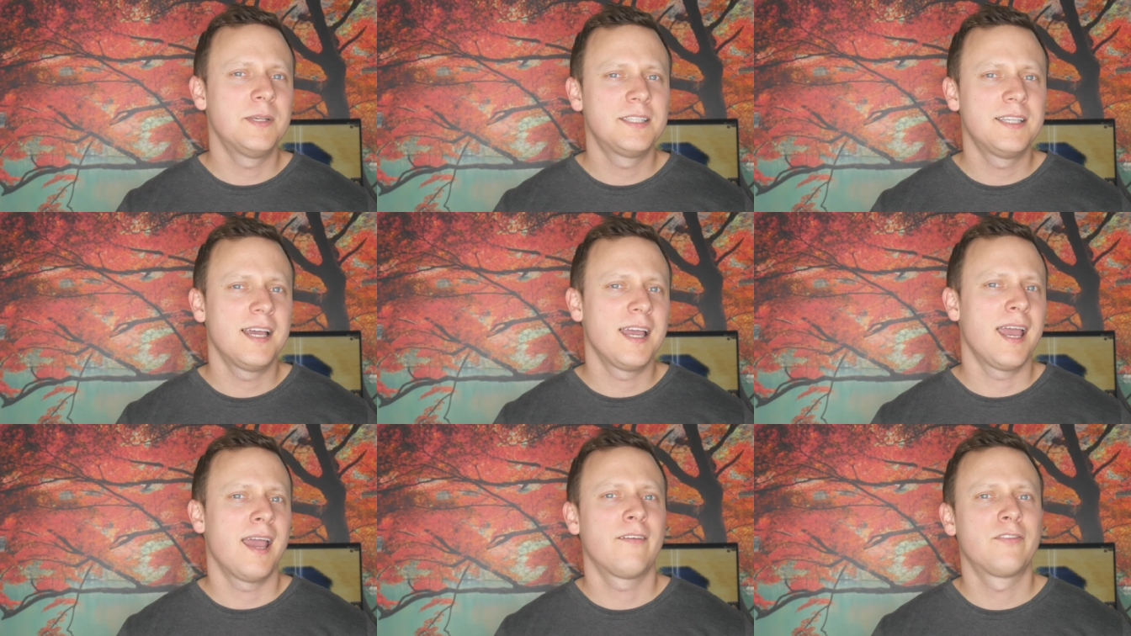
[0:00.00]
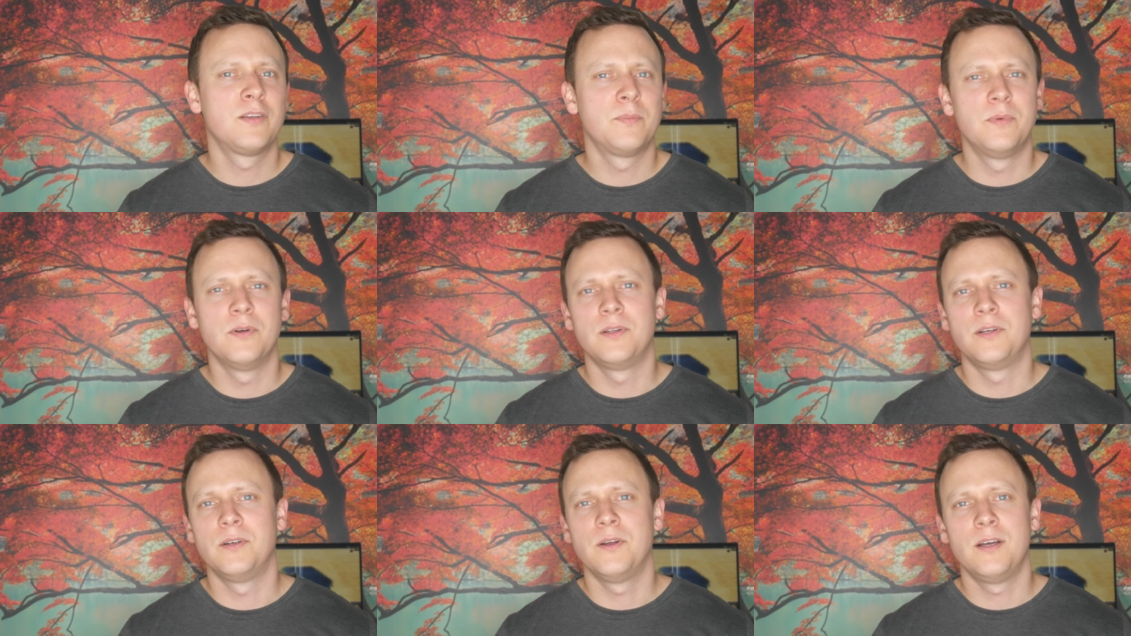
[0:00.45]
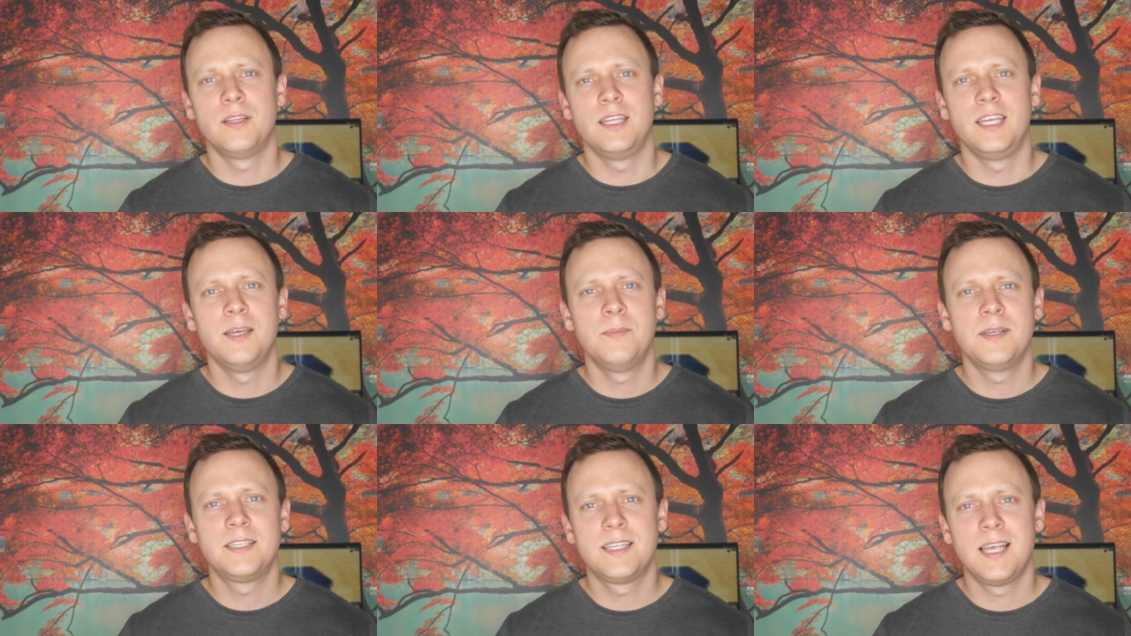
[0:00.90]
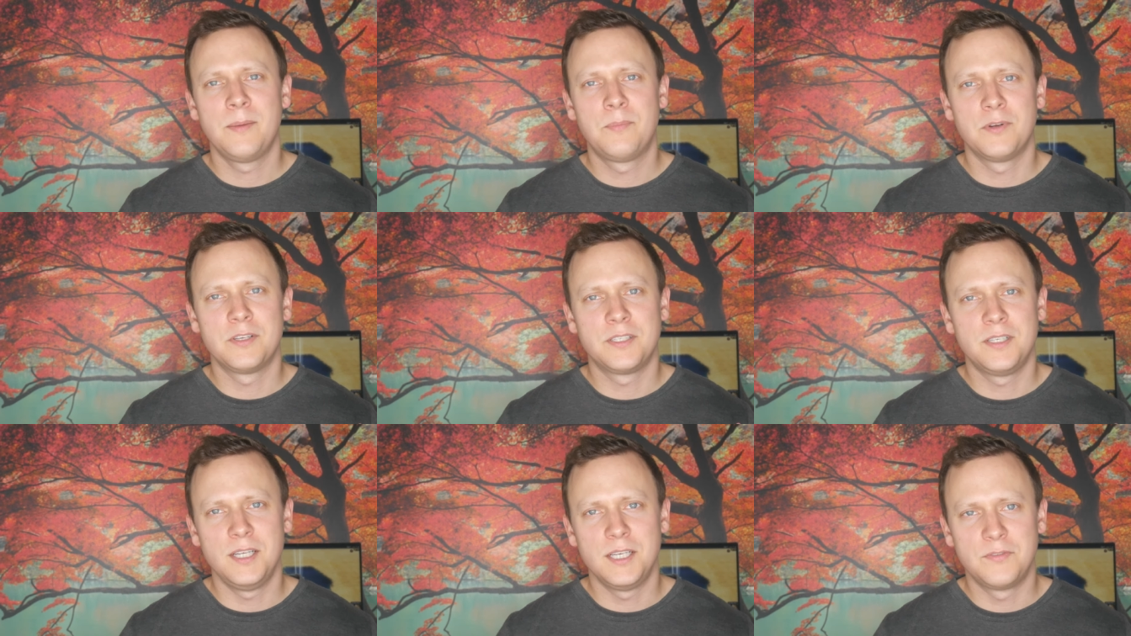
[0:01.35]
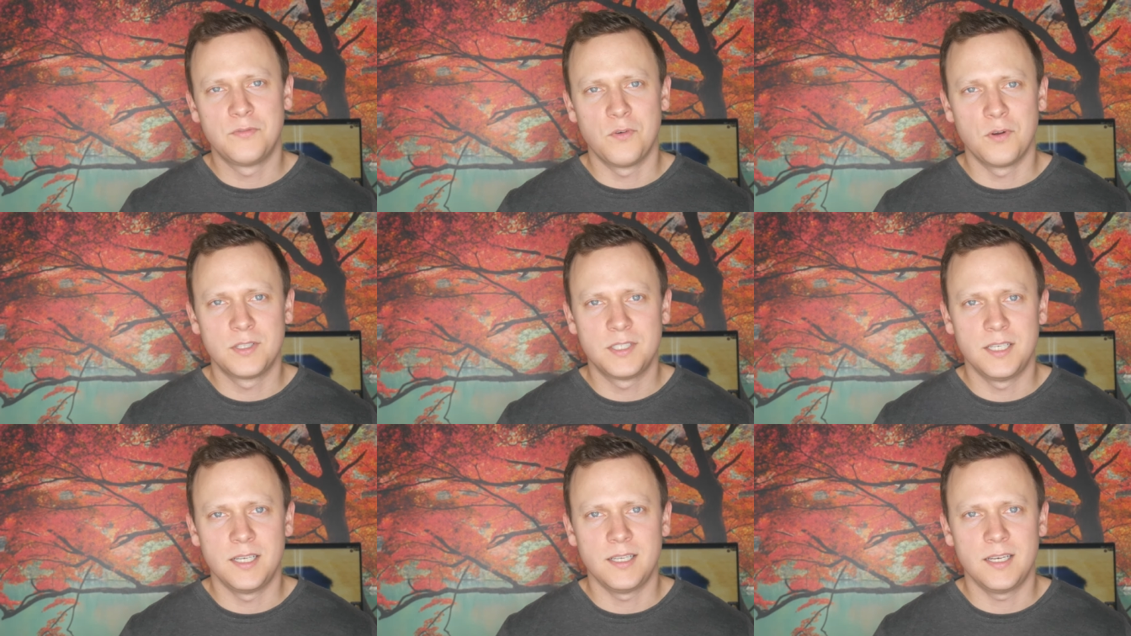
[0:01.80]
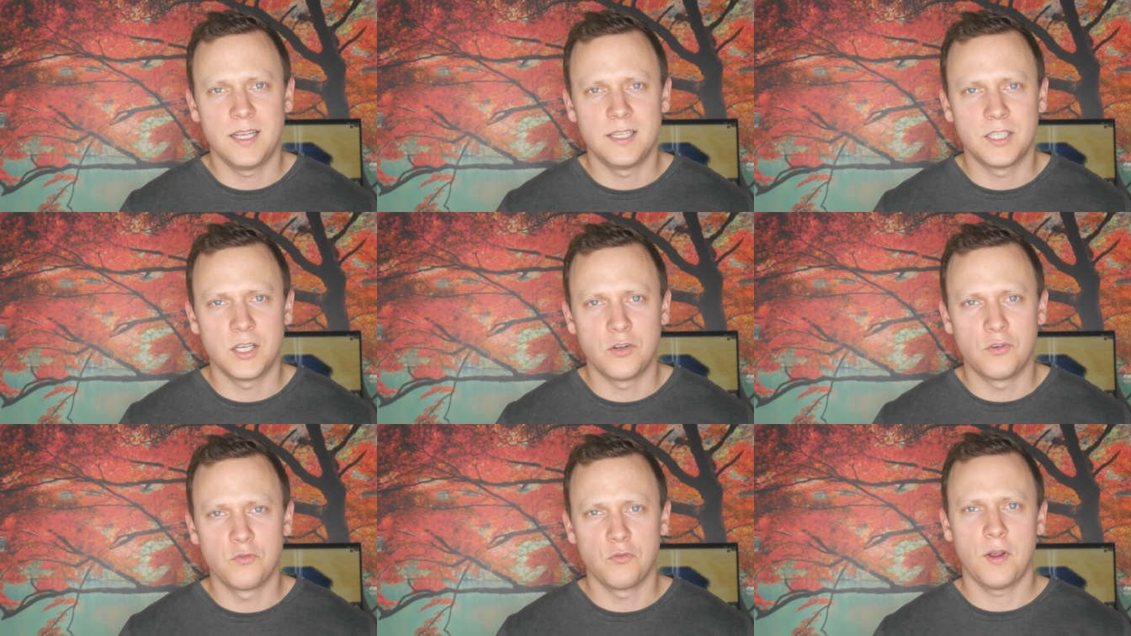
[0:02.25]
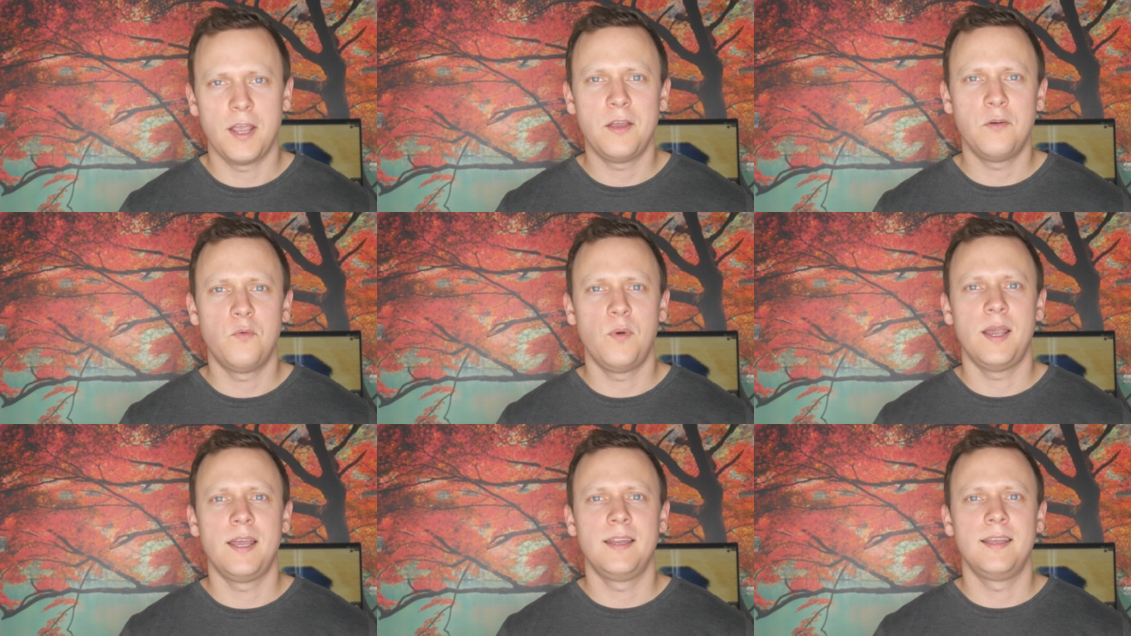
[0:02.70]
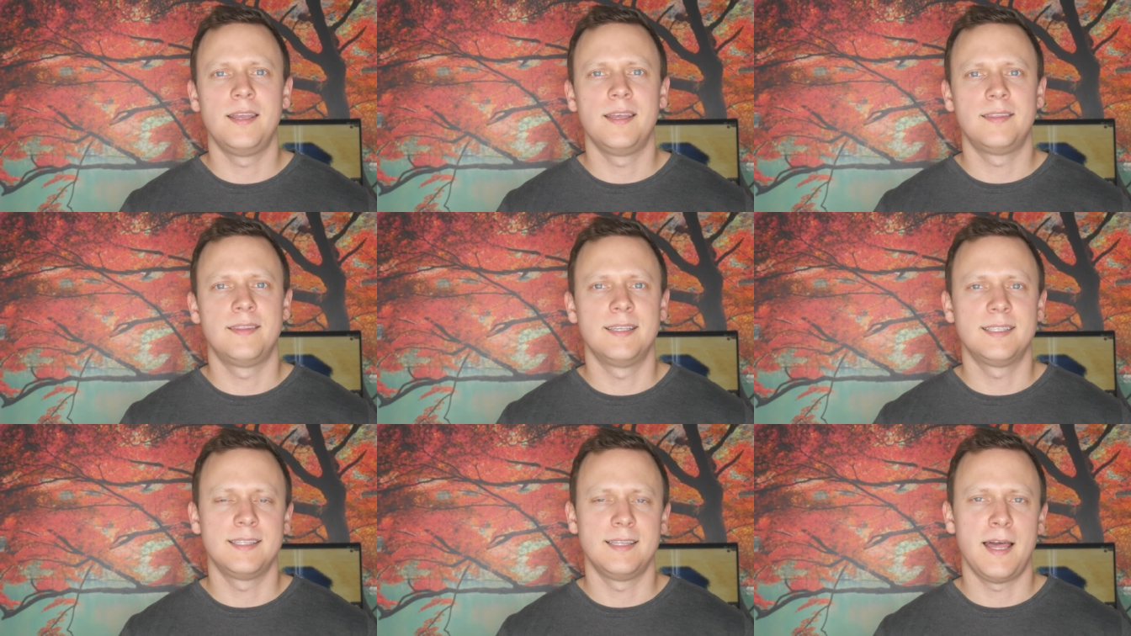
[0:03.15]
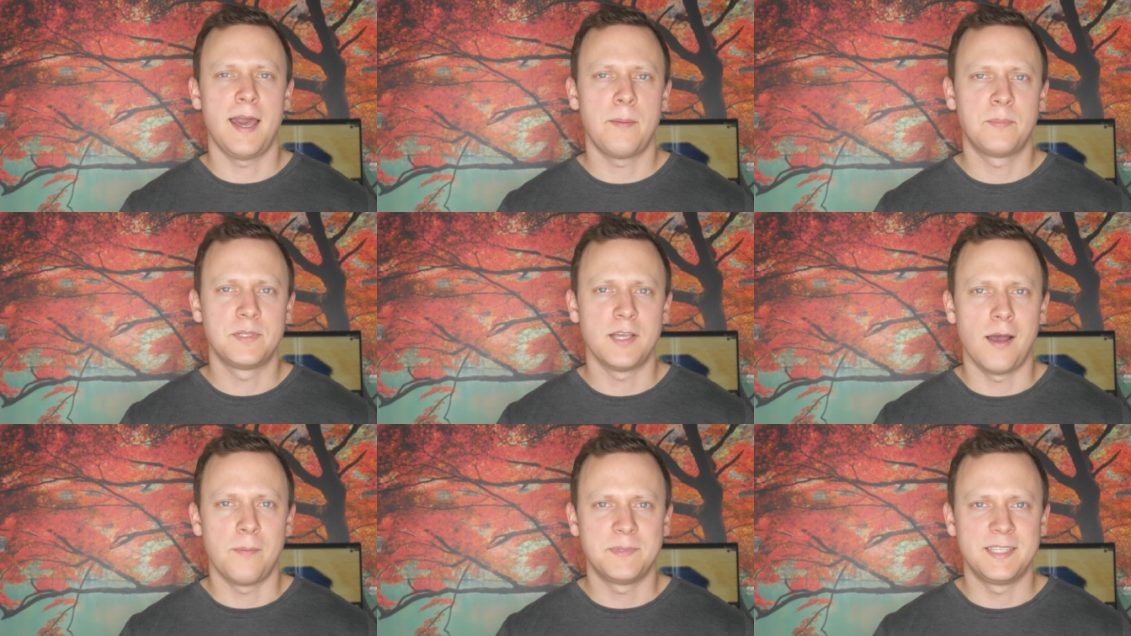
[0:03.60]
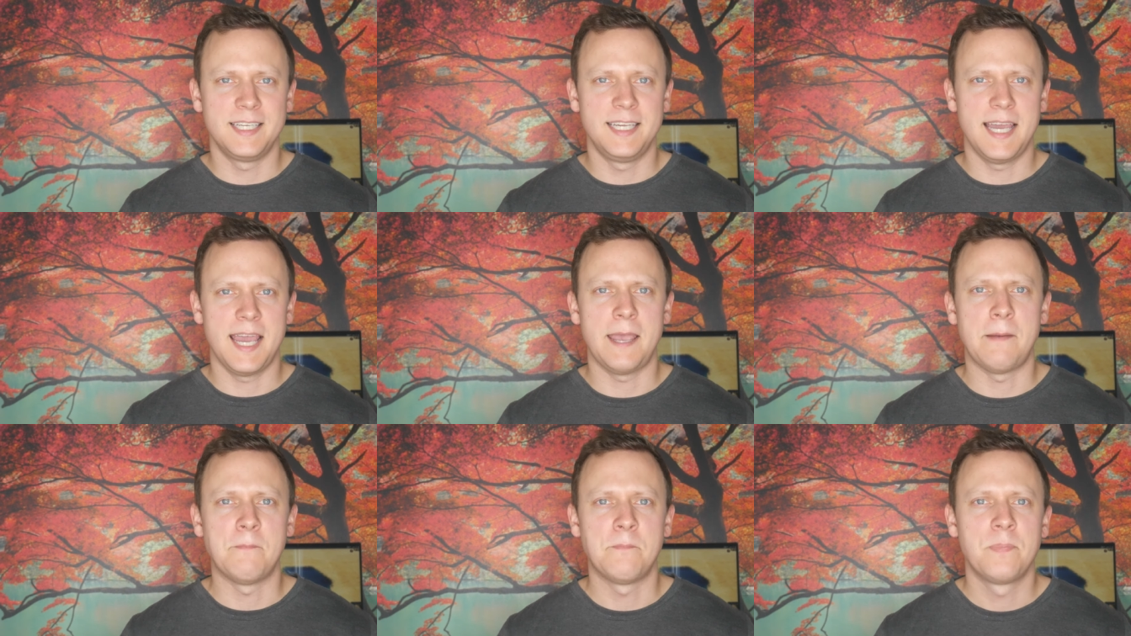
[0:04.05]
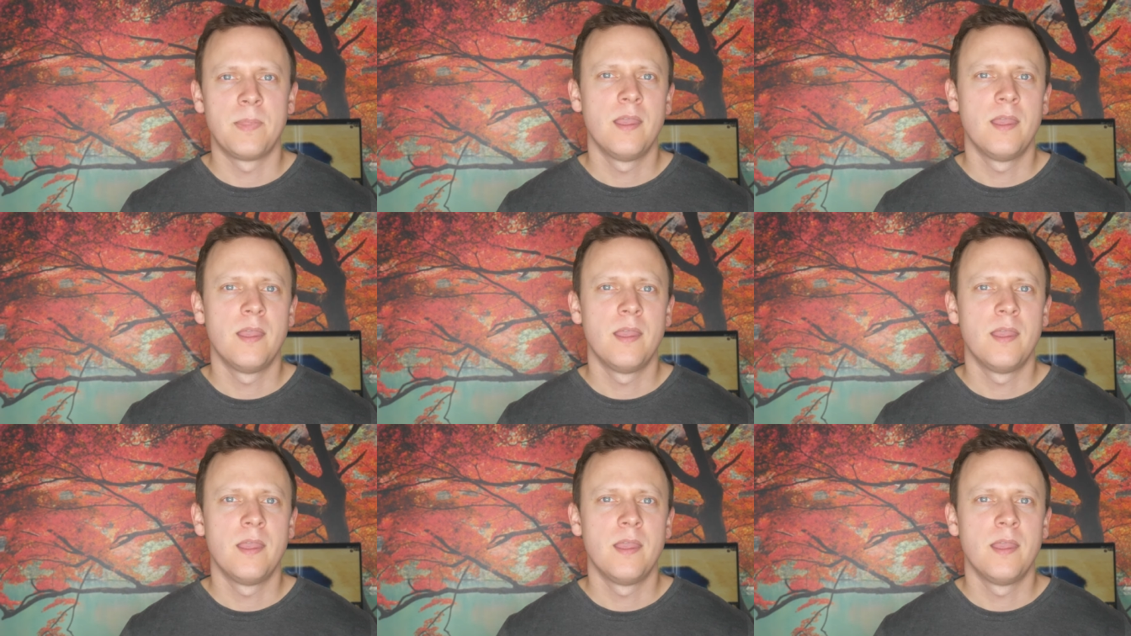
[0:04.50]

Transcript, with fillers: MSI Afterburner on the MSI Prestige 14 is a great way to get this laptop to game.